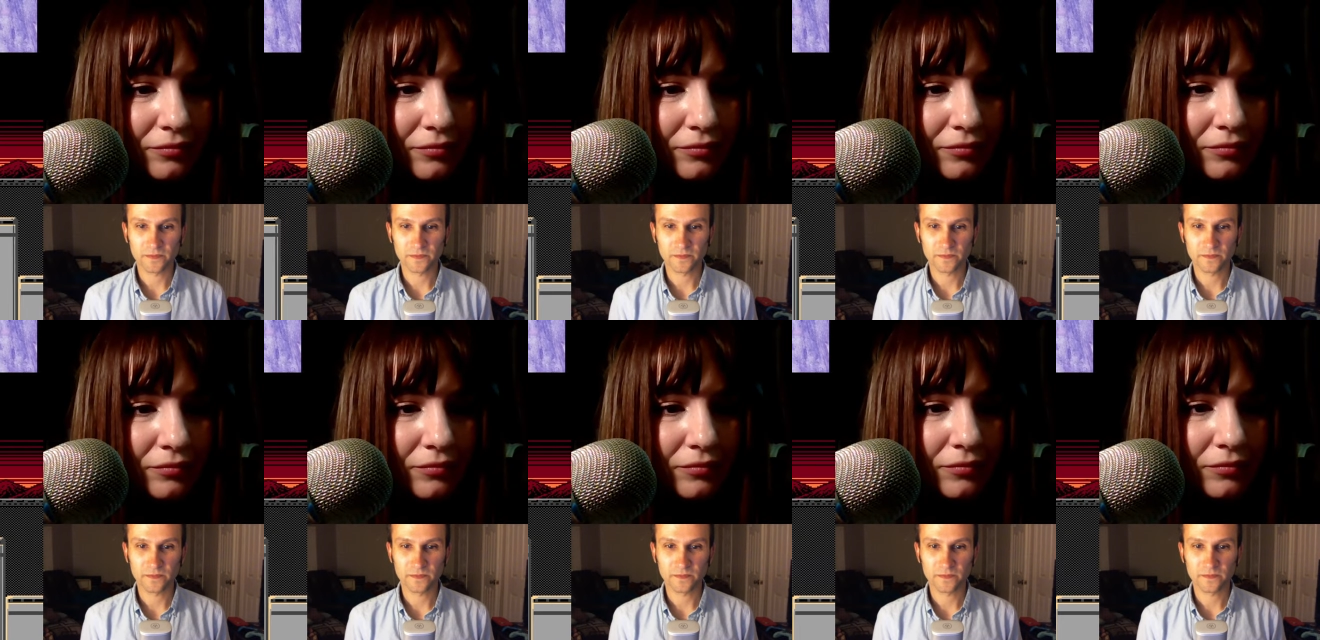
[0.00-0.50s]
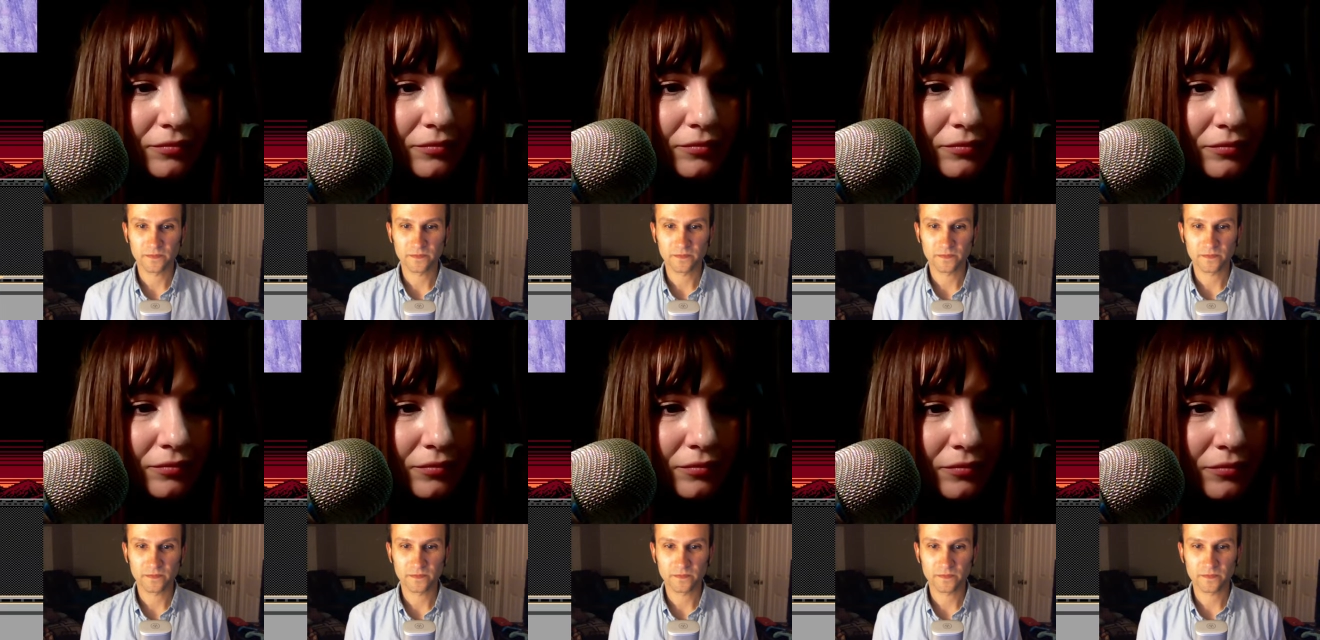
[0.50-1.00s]

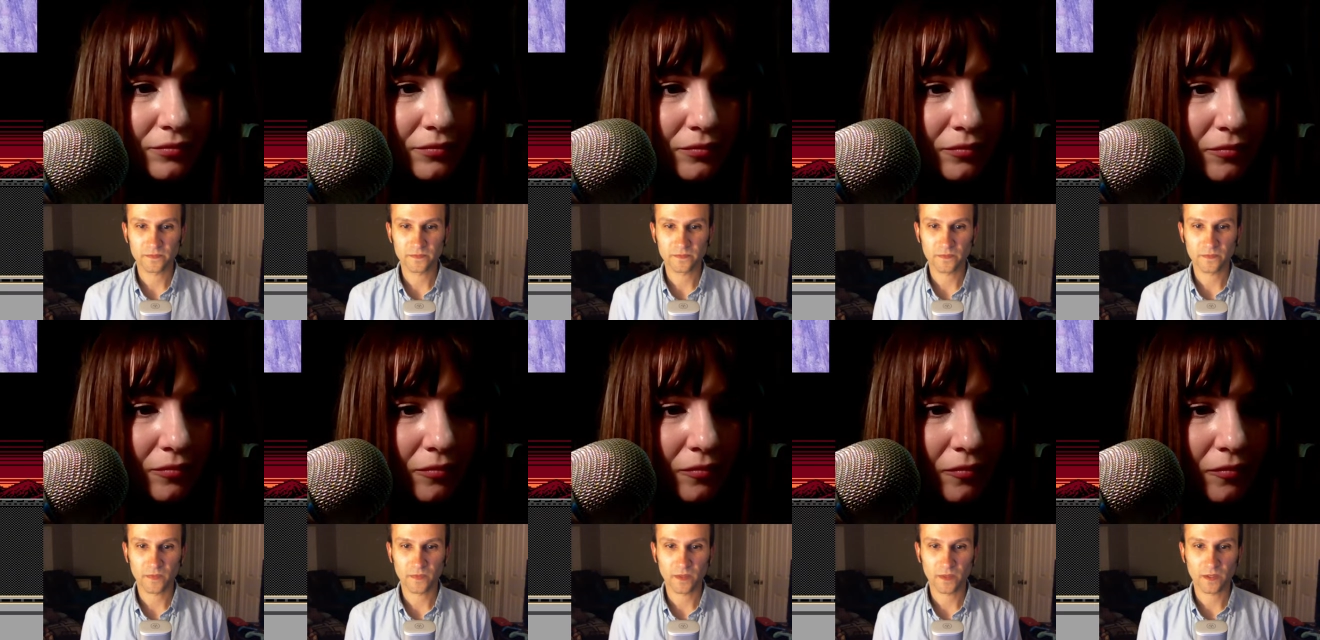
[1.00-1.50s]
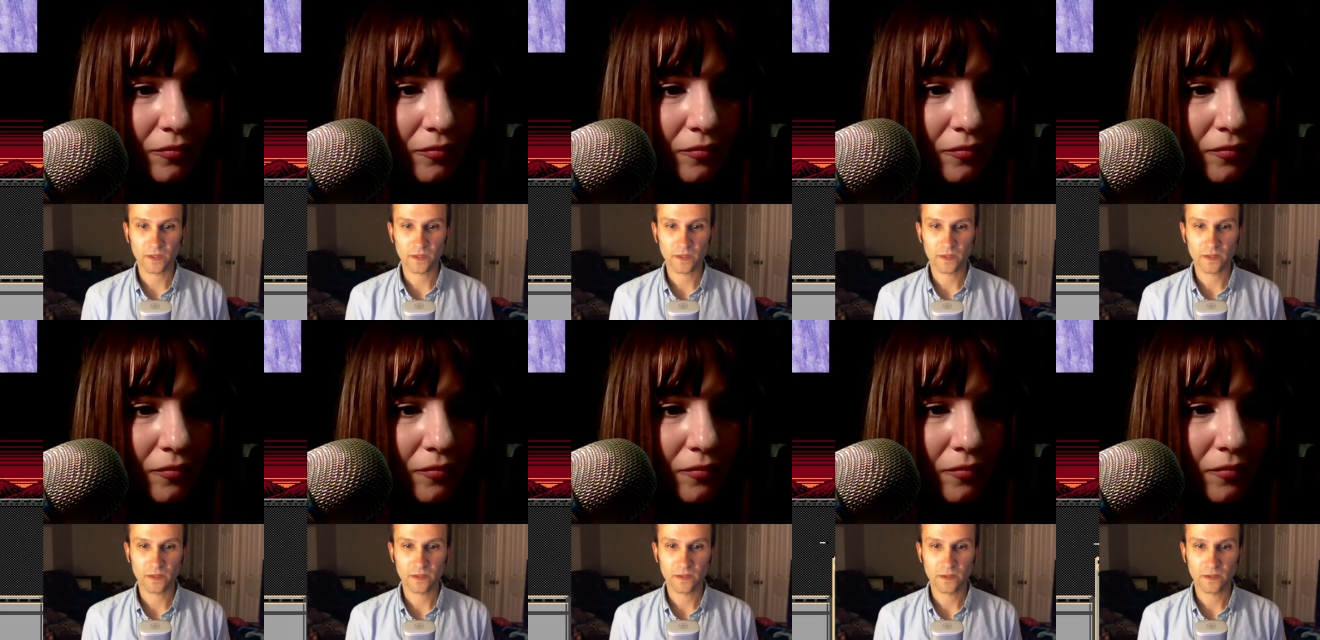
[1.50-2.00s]

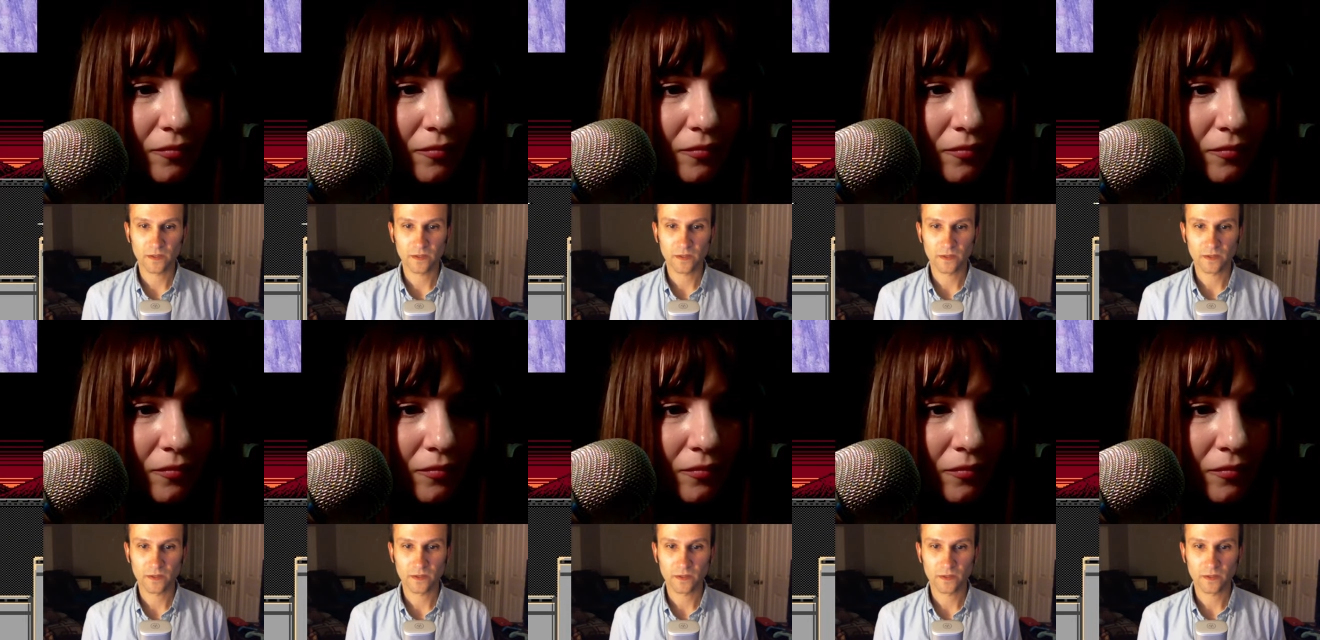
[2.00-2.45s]
No one is speaking in this clip.